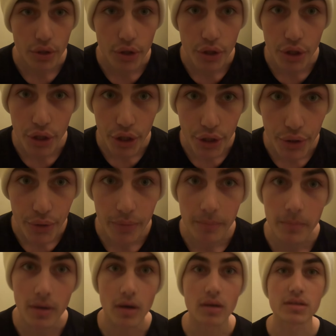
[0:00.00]
you
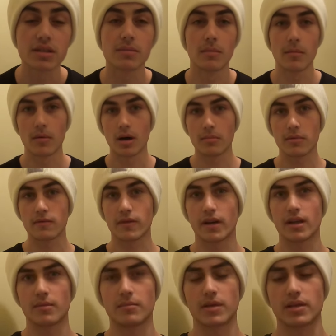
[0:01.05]
know, but also my mom
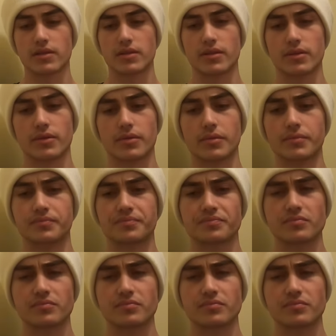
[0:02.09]
invited me to